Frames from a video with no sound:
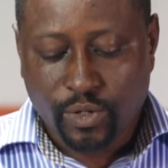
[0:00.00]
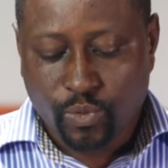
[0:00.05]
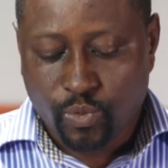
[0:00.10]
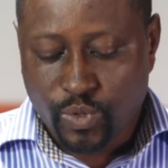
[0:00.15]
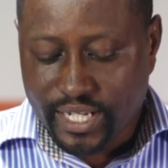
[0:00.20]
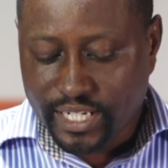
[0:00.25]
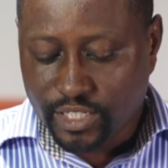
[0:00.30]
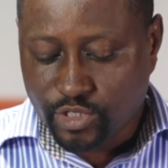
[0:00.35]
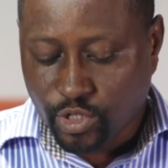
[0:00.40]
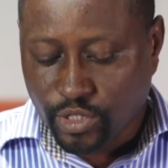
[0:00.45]

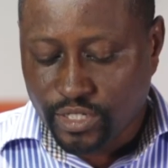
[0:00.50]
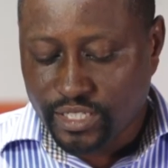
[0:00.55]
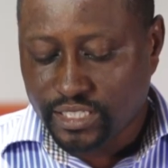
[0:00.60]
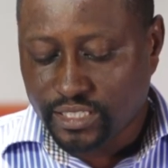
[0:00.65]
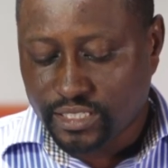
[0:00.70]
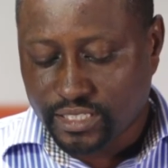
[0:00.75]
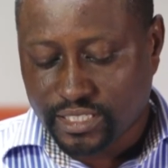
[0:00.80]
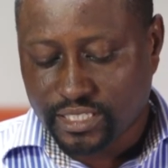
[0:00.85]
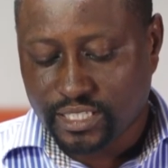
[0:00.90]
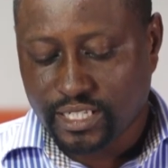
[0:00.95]

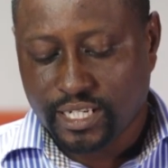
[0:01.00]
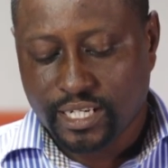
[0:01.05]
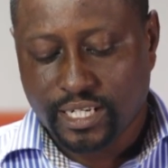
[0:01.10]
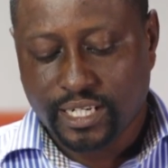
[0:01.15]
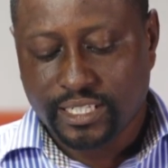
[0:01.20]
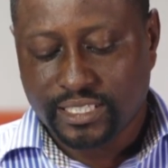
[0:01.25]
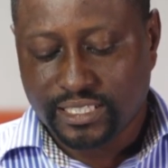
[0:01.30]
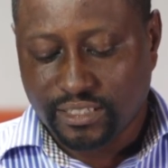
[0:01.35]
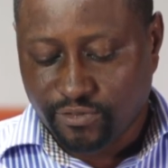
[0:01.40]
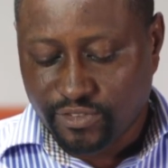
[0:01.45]
Wikitoris
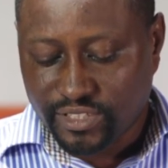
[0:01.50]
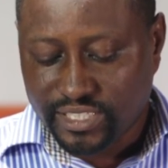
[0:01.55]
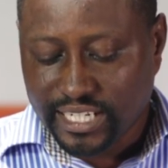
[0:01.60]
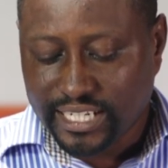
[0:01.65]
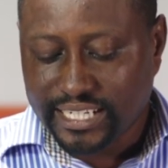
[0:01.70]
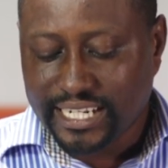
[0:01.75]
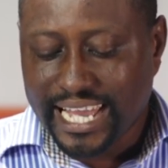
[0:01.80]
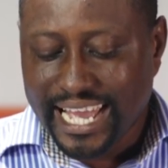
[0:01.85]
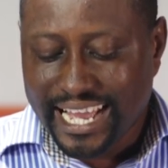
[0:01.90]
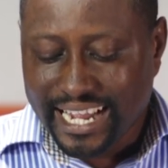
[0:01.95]

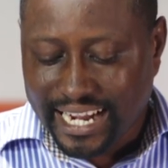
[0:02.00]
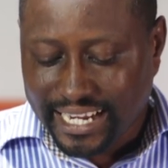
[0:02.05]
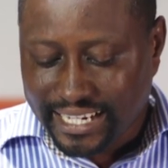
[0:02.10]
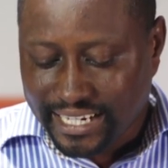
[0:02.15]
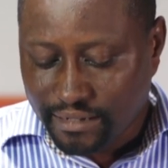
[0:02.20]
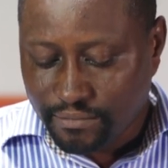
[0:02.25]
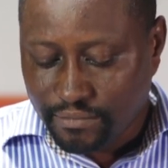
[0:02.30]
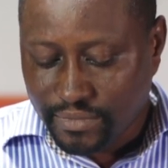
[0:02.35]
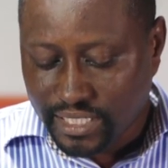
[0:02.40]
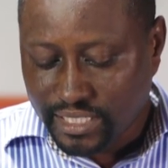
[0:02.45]
defeated
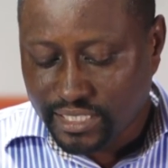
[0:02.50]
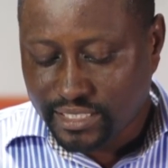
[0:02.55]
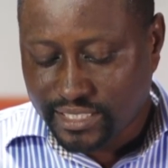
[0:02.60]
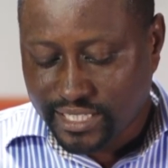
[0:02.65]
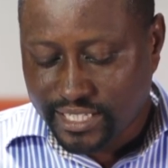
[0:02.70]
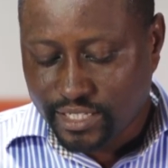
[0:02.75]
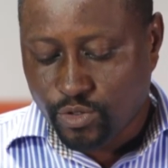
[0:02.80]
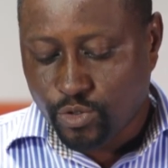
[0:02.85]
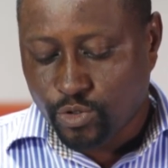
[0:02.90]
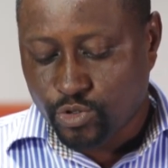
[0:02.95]
Ekanemi
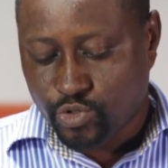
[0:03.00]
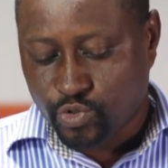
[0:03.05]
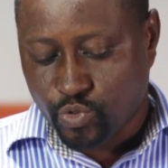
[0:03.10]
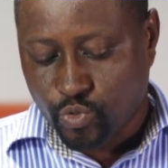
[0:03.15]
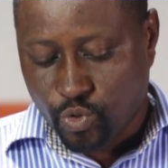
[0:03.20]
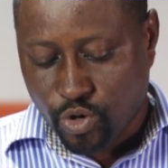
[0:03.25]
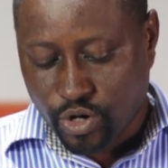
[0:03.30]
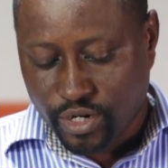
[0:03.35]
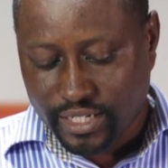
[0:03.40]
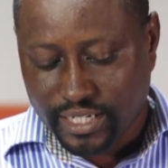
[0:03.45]

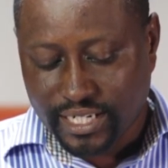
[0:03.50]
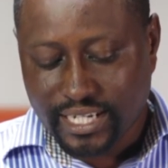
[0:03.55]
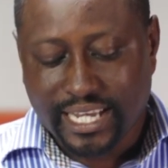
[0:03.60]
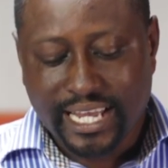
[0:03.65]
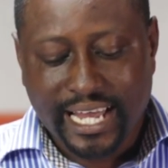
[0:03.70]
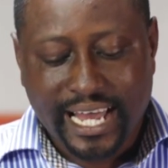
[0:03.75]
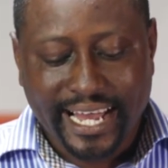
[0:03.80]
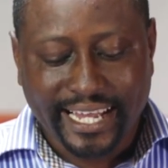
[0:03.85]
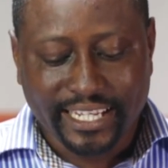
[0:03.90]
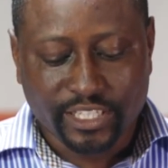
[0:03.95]
3-1.
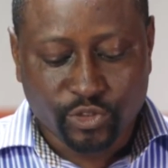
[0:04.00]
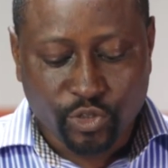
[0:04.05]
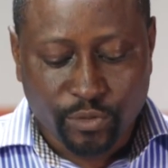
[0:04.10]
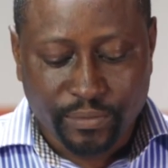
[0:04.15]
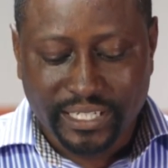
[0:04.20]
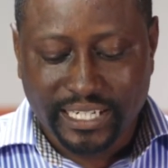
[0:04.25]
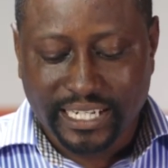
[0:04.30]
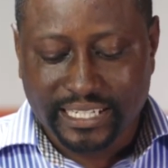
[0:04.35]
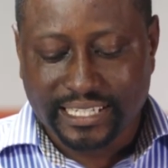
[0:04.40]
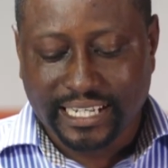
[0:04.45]
And
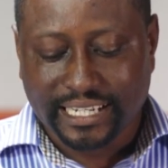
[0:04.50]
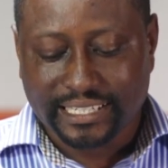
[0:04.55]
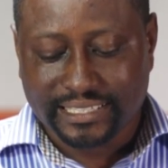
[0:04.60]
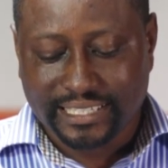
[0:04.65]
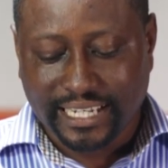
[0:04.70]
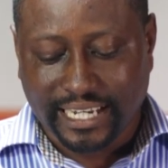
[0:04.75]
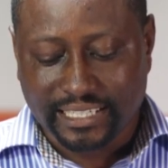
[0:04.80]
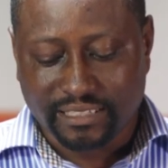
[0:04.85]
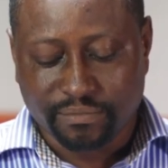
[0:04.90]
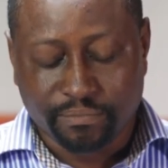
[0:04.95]
Yobe Desert
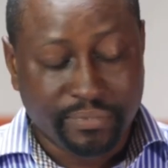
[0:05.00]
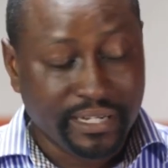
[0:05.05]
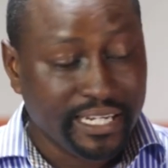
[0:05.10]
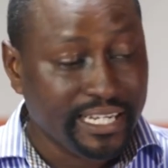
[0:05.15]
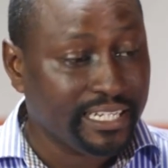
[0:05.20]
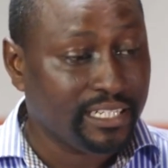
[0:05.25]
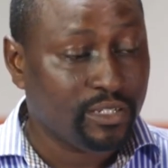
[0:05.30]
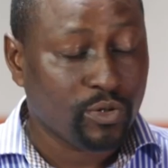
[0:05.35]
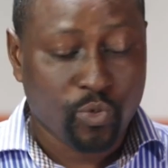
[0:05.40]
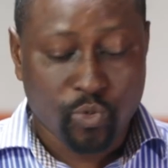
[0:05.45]
Start
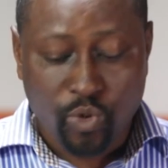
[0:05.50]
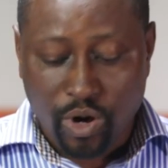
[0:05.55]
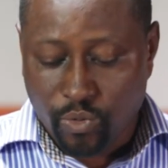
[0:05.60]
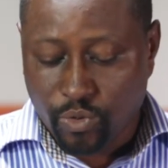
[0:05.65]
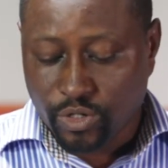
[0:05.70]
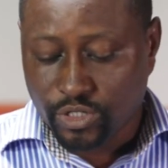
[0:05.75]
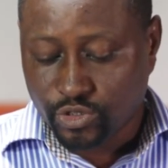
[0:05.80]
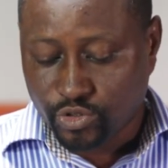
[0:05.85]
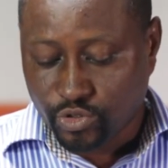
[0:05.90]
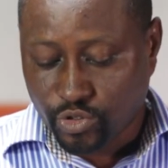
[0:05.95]
played
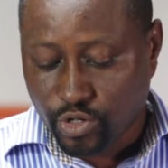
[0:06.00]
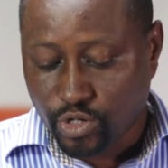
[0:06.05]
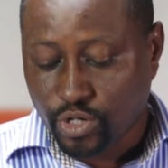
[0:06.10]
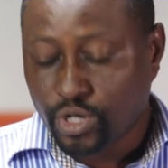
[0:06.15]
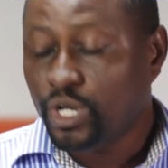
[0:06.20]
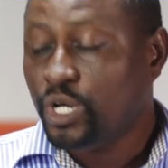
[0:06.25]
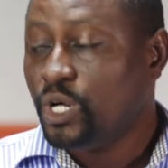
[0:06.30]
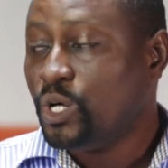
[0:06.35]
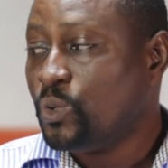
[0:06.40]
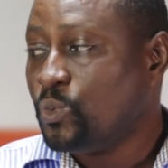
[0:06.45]
1-1 draw
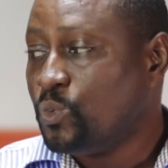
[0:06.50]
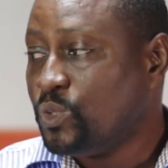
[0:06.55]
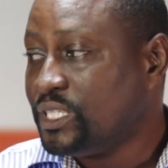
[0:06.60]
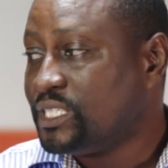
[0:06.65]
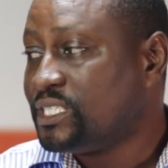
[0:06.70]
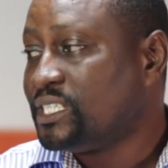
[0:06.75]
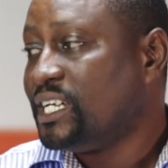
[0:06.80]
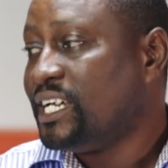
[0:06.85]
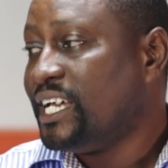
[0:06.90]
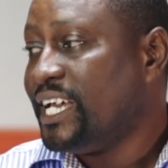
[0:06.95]

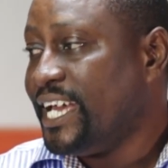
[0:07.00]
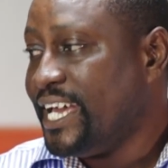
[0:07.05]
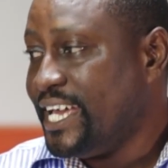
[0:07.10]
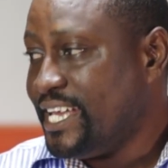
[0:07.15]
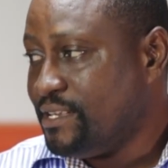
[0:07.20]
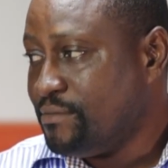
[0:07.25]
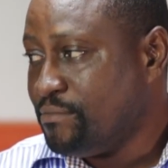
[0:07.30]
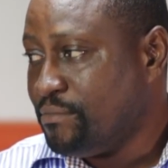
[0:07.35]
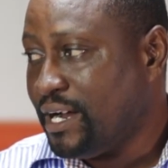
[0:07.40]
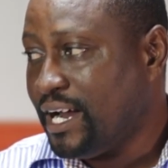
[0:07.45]
with
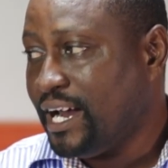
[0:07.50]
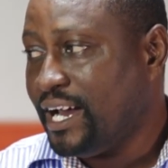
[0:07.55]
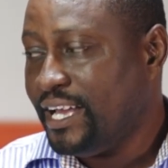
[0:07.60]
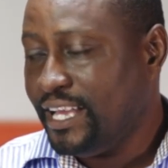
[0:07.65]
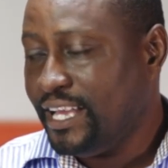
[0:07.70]
Eimba